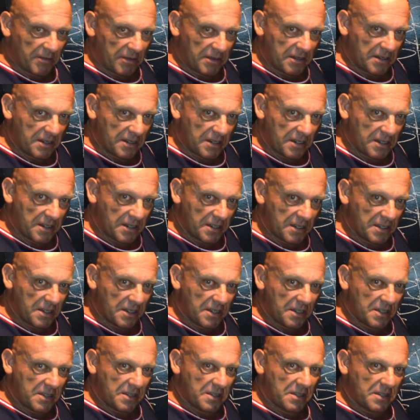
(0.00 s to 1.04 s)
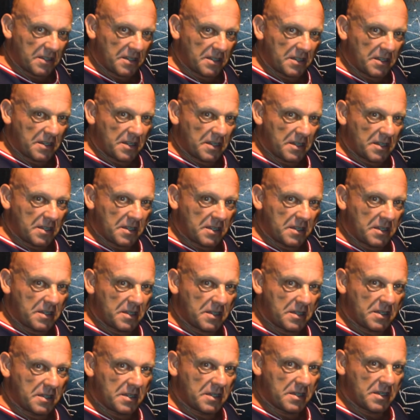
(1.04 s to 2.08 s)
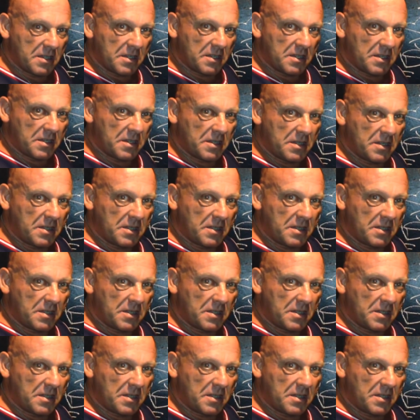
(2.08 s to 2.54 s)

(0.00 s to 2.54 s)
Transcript: Yeah, this time. He's not his first time.